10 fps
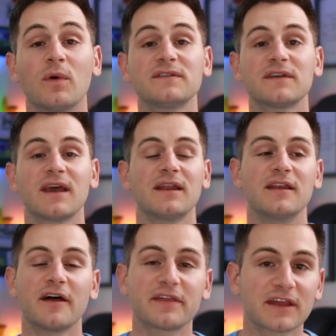Once
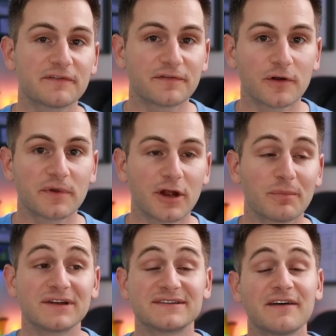again, nothing confirmed here,
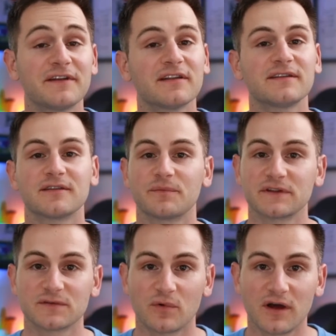but definitely something to